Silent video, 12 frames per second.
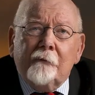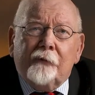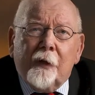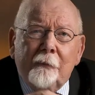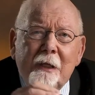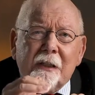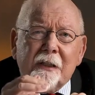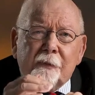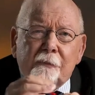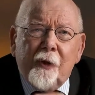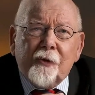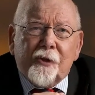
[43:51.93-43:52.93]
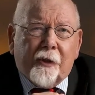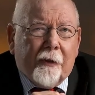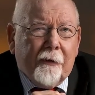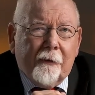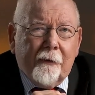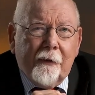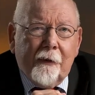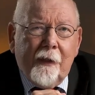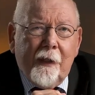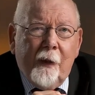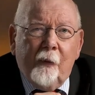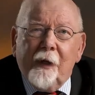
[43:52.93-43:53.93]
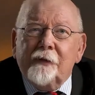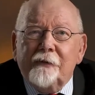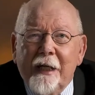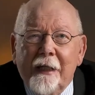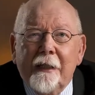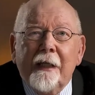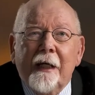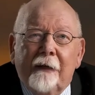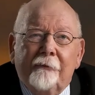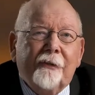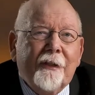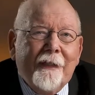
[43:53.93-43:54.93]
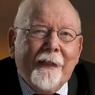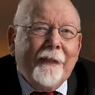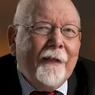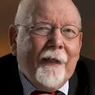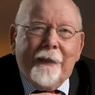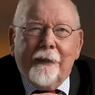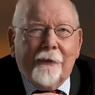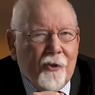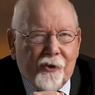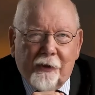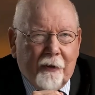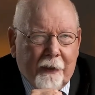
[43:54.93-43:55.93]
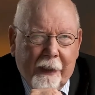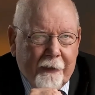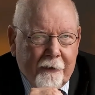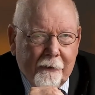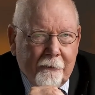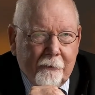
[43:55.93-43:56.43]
For mere exposure, we rarely ever need any additional light.